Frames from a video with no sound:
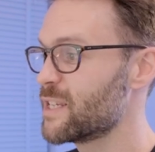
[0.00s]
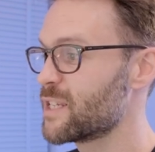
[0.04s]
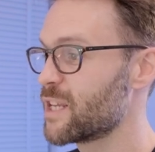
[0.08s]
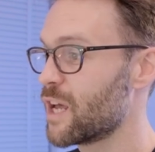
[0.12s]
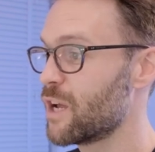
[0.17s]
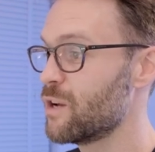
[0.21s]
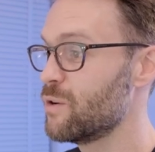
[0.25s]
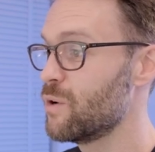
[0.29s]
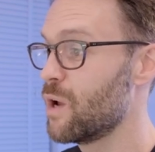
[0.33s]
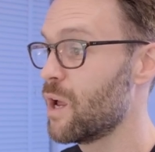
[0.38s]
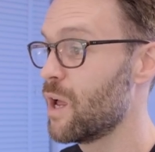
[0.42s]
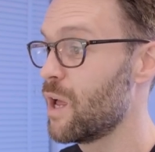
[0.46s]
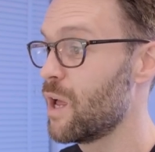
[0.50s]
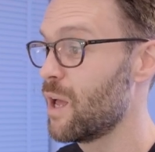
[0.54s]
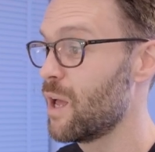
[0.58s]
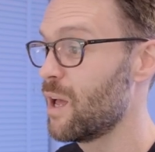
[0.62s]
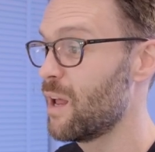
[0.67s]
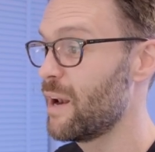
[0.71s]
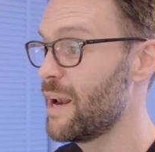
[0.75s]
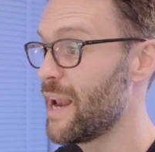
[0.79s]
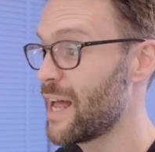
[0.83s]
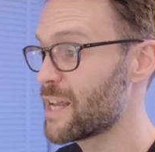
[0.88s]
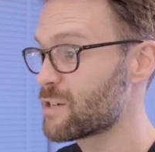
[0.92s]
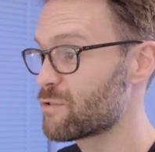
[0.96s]
So
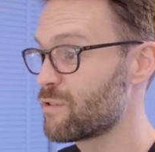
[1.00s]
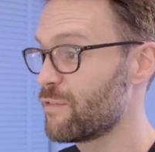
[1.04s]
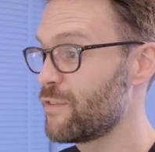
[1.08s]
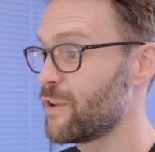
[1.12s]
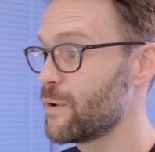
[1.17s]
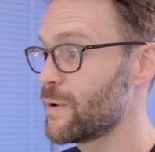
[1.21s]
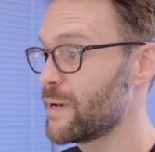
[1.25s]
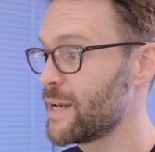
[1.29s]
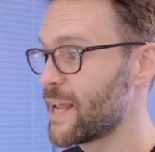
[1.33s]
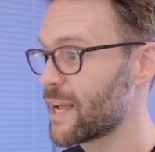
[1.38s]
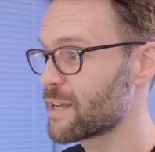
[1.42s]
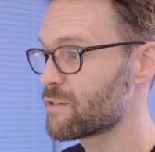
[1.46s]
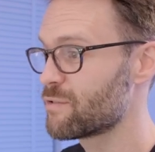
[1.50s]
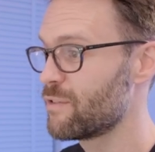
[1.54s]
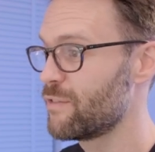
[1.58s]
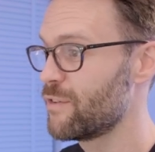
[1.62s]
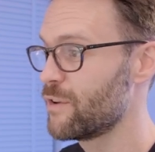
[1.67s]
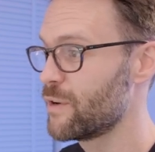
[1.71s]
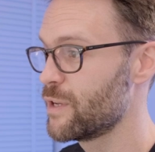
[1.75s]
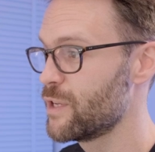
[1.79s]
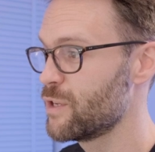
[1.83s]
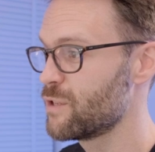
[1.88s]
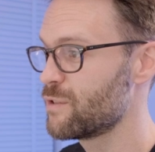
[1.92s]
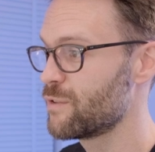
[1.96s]
last review and next
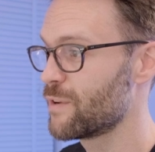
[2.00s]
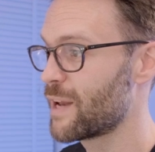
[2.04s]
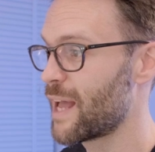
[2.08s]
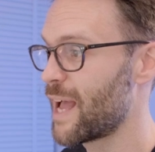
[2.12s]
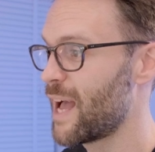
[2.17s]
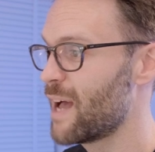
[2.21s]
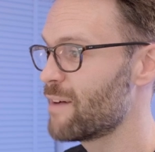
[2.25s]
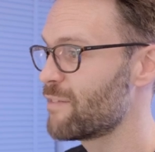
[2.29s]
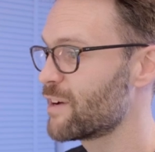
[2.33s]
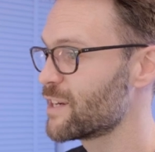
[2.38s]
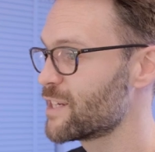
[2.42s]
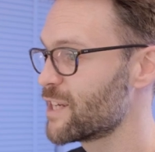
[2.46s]
review are useful to have.